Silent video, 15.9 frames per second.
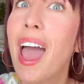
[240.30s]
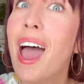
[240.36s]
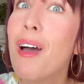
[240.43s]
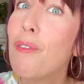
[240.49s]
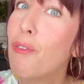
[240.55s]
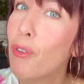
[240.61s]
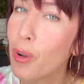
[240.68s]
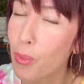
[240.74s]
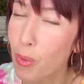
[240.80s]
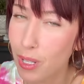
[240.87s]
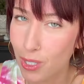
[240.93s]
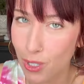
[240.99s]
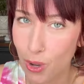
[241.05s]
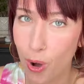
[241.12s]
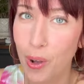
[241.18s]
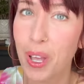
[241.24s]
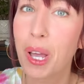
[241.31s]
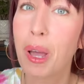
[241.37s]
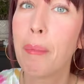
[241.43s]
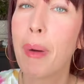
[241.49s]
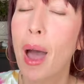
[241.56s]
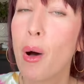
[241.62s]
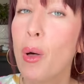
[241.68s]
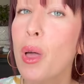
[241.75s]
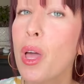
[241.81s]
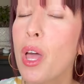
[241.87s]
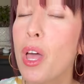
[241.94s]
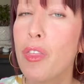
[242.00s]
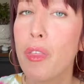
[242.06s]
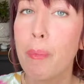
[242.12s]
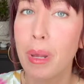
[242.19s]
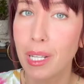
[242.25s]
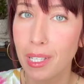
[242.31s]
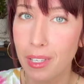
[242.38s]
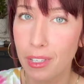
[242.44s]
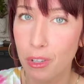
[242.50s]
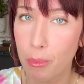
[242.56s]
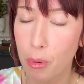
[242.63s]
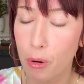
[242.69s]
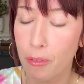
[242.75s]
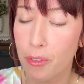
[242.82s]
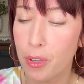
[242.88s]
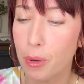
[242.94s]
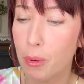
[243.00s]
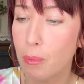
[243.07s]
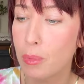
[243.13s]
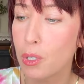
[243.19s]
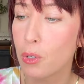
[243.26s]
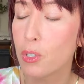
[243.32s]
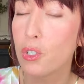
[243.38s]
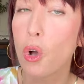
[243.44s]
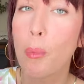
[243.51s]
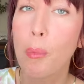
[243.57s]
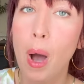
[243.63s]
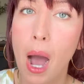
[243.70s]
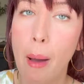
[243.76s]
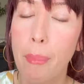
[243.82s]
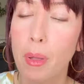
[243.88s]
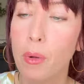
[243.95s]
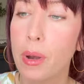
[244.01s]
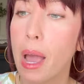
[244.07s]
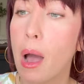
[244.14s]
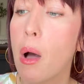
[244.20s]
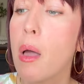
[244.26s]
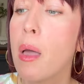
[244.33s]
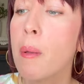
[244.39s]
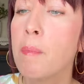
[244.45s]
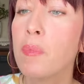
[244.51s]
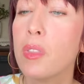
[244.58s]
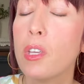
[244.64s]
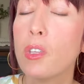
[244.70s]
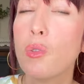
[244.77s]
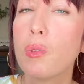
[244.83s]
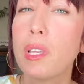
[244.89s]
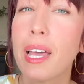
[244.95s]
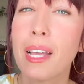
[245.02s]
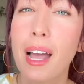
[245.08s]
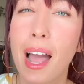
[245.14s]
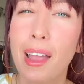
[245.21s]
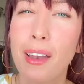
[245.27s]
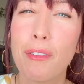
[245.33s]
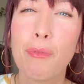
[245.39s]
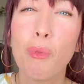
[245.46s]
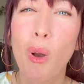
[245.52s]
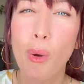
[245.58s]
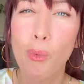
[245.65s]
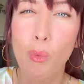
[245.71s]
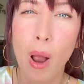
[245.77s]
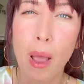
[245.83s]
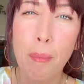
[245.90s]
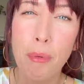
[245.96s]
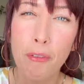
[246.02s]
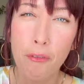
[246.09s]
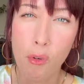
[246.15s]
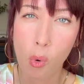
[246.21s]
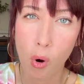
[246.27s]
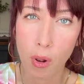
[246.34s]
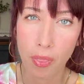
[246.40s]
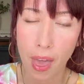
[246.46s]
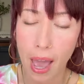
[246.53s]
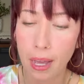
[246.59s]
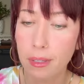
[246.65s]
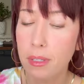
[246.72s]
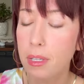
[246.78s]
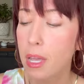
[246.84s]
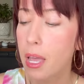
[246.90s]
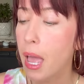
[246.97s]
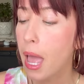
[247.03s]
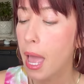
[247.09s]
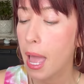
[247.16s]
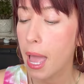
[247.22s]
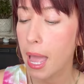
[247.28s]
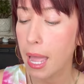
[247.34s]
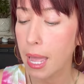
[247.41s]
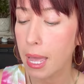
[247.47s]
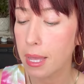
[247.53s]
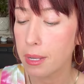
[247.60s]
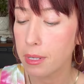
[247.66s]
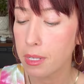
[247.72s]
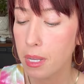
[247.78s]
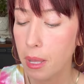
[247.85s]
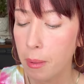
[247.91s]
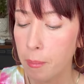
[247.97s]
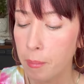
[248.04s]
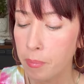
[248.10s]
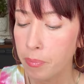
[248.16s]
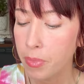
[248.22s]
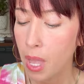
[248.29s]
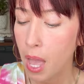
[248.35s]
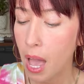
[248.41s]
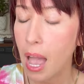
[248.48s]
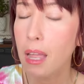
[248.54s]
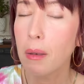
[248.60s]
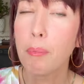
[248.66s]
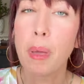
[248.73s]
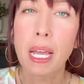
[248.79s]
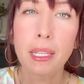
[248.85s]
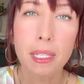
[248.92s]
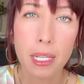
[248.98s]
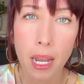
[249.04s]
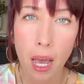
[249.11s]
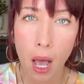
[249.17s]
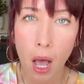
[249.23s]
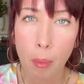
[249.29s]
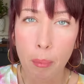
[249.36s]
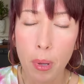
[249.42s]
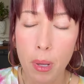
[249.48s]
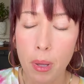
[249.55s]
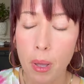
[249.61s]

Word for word: everyone's talking about the Middle Eastern perfumes. They're so popular now. This was like kind of r right before that. And I picked it up,